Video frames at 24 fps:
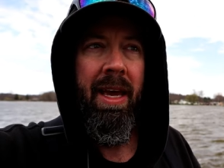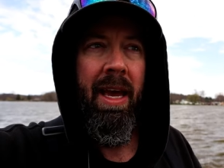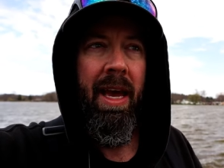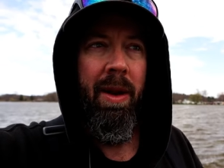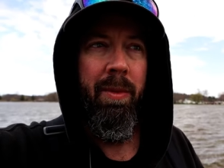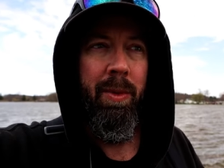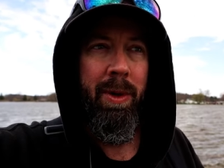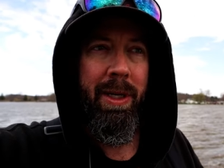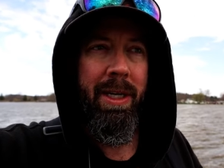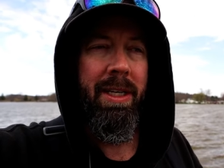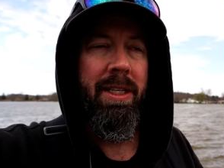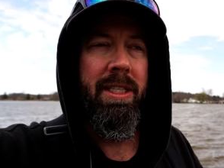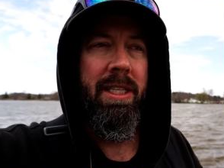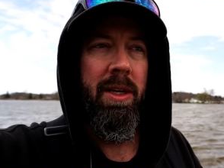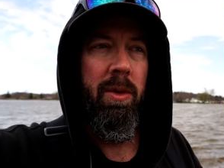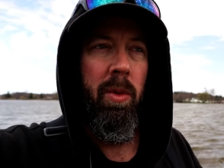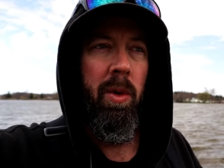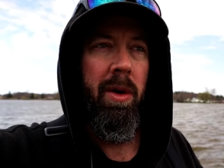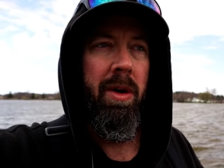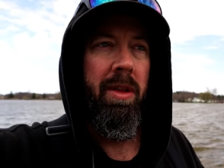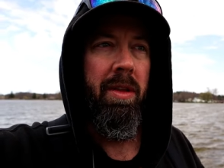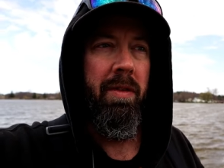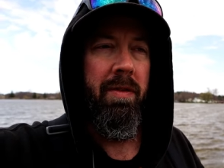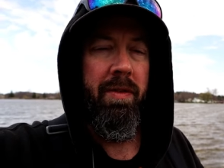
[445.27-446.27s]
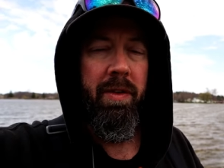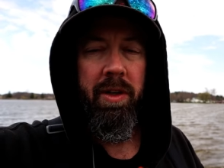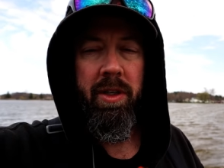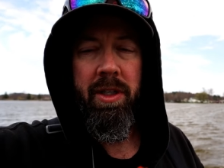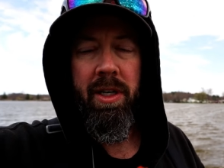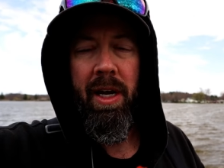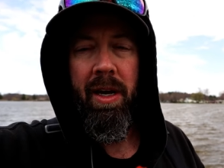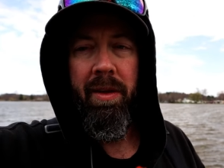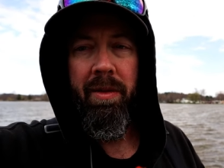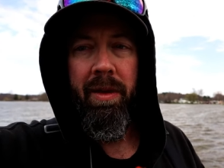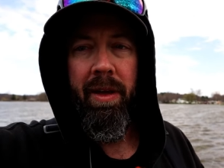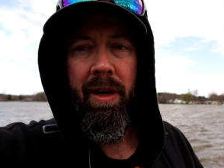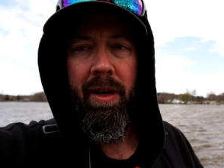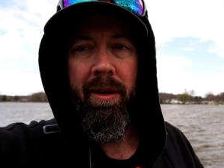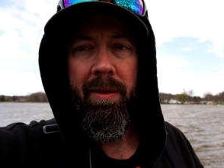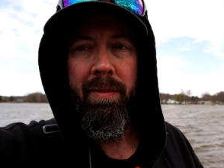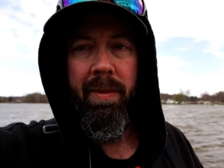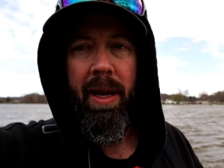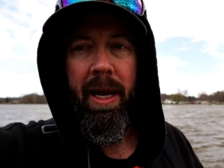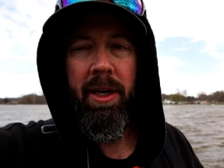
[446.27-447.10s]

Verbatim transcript: And we did see one of the fish down there,